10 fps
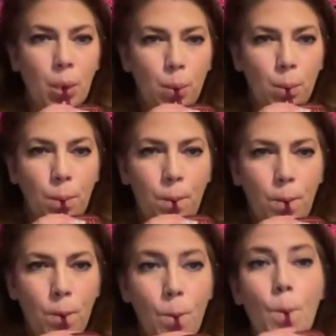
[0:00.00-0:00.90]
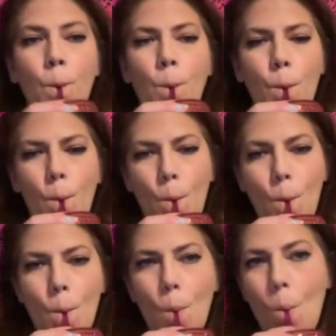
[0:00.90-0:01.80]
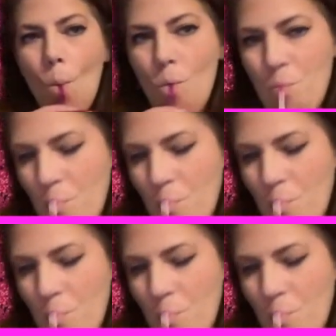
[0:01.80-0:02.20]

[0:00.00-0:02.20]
The person shown says nothing.